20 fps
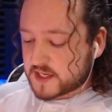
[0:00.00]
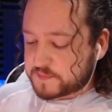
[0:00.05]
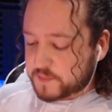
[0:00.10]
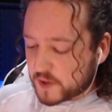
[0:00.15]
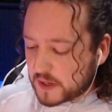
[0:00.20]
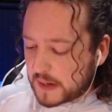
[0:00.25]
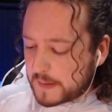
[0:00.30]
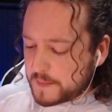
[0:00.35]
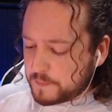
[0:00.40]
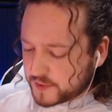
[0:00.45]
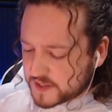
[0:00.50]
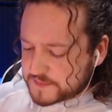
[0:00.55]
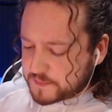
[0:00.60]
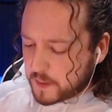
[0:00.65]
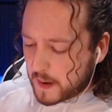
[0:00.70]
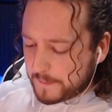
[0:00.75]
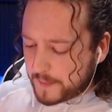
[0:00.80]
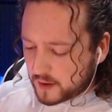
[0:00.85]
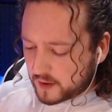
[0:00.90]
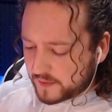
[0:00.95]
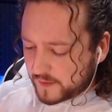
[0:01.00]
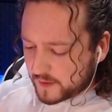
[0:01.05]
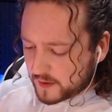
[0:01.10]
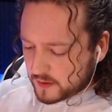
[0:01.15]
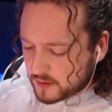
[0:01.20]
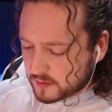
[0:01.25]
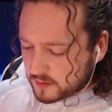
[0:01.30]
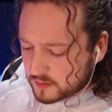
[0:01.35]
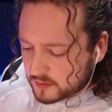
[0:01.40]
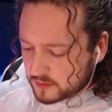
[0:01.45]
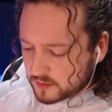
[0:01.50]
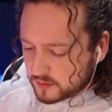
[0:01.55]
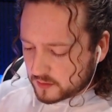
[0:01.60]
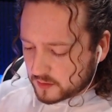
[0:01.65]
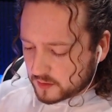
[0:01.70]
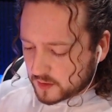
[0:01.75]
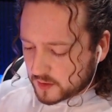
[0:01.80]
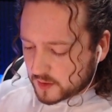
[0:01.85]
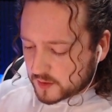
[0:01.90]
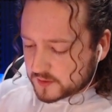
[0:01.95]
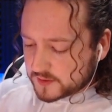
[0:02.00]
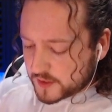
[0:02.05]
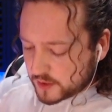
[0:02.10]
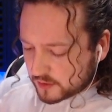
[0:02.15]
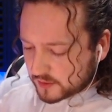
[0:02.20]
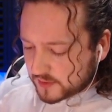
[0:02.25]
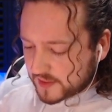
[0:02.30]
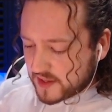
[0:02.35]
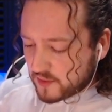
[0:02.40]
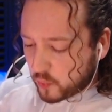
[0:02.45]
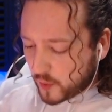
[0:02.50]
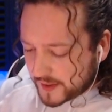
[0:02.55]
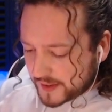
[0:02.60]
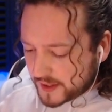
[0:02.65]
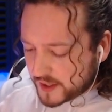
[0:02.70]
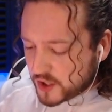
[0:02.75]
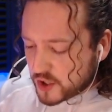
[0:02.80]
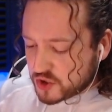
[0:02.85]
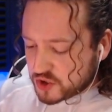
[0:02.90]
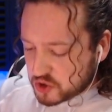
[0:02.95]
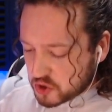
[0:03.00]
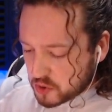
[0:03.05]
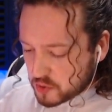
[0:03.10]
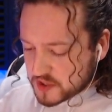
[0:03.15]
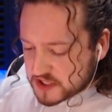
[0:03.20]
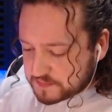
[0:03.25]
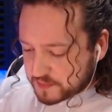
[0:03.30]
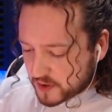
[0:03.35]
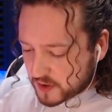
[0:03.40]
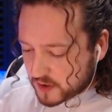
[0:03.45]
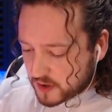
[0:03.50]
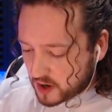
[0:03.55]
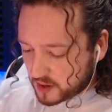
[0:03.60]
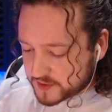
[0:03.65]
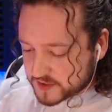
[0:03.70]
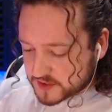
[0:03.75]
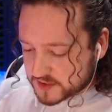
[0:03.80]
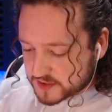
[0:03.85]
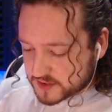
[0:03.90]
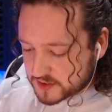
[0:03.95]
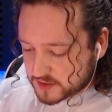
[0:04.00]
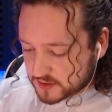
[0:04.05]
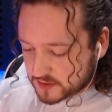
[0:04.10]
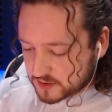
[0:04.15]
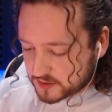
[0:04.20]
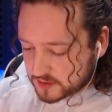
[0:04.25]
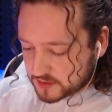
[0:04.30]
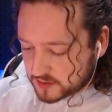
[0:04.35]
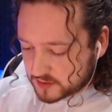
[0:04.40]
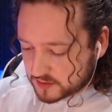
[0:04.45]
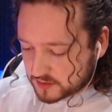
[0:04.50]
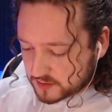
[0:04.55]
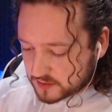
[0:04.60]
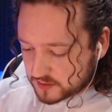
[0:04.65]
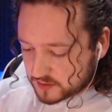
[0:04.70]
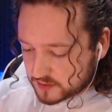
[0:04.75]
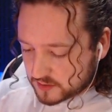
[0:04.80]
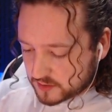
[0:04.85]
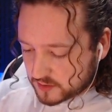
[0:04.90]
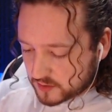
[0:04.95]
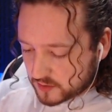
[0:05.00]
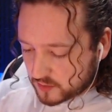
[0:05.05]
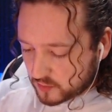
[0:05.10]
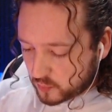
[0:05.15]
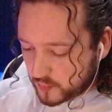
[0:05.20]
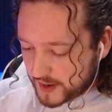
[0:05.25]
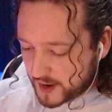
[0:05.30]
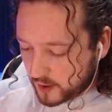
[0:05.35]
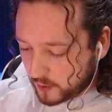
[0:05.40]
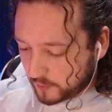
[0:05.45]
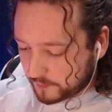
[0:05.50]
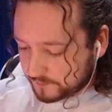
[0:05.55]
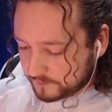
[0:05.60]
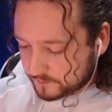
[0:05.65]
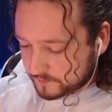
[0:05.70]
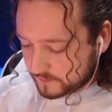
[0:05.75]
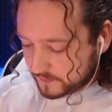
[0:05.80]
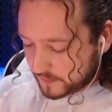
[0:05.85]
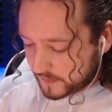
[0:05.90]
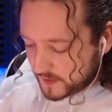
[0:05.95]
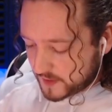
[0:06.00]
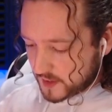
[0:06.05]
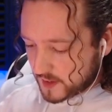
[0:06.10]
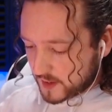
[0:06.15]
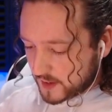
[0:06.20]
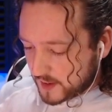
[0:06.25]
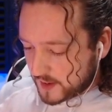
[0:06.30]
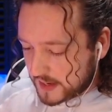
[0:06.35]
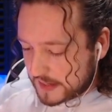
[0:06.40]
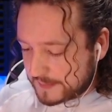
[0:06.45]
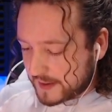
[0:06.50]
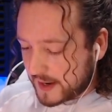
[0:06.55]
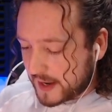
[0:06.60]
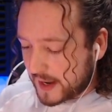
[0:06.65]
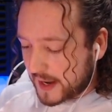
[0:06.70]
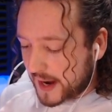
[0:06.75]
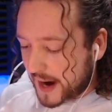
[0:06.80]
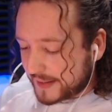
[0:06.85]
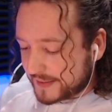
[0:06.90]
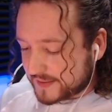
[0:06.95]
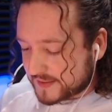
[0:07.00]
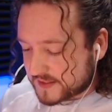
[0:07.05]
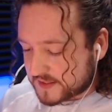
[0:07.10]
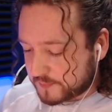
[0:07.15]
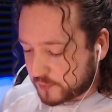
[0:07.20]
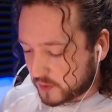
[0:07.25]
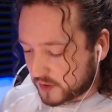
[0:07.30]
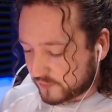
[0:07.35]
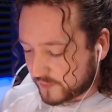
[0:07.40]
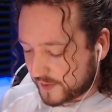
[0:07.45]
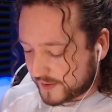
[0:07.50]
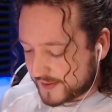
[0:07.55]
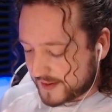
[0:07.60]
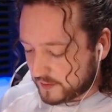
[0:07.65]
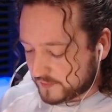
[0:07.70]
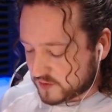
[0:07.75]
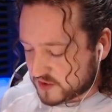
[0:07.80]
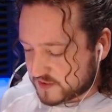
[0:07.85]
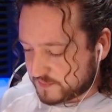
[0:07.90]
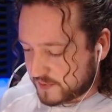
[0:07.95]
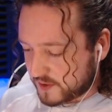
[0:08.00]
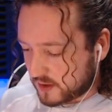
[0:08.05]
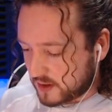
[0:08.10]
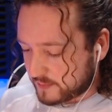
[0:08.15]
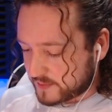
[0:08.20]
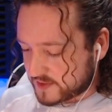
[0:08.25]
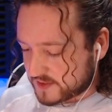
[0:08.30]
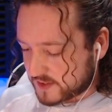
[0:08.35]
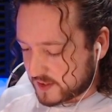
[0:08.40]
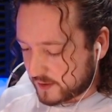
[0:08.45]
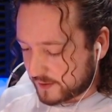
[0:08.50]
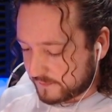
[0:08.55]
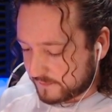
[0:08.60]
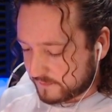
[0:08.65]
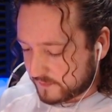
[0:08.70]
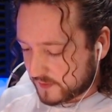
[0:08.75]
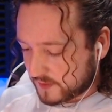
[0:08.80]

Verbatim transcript: a Spirit Goblin please pop out of there? Literally, what are you doing, Spirit Goblins? Wow. I'm highly disappointed right now in the Spirit Goblins there.